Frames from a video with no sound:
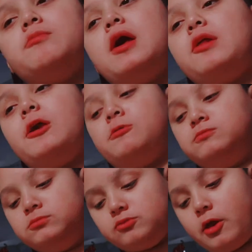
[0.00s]
not lying.
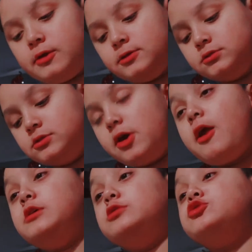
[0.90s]

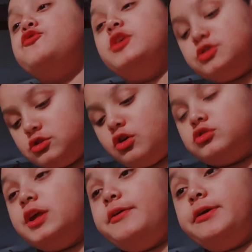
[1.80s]
Don't you finish this whole
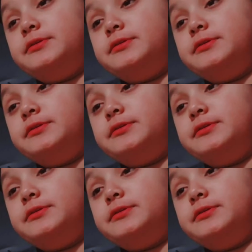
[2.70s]
thing?